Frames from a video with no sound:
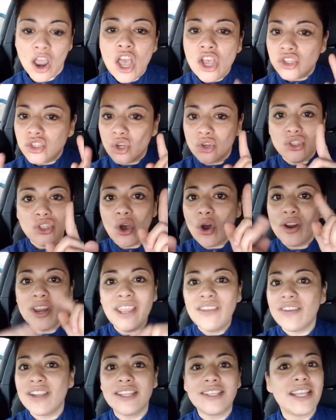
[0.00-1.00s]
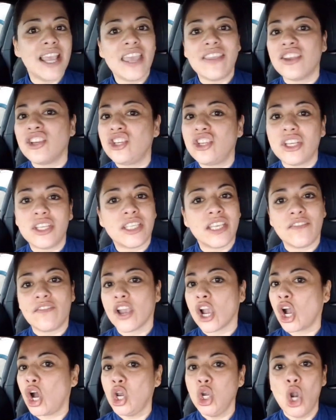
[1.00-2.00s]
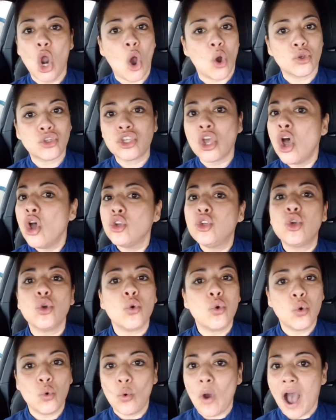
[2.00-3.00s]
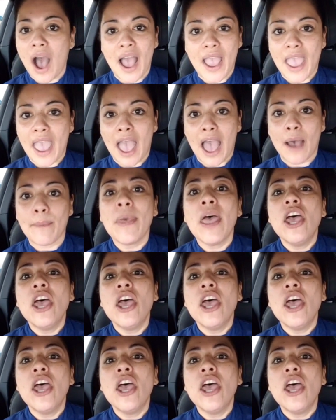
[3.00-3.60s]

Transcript: So don't even say that she's even close to who I am.